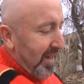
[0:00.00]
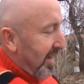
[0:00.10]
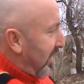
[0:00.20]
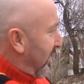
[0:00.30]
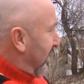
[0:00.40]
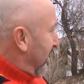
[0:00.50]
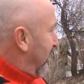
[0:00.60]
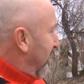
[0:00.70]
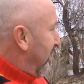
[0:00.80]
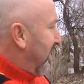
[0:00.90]
home.
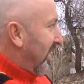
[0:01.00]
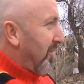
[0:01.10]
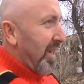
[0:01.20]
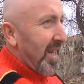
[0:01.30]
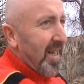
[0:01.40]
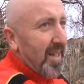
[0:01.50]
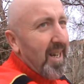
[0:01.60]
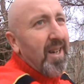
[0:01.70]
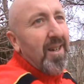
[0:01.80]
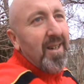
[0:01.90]
anyway, yeah,
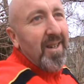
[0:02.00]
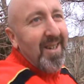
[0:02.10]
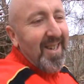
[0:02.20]
yeah.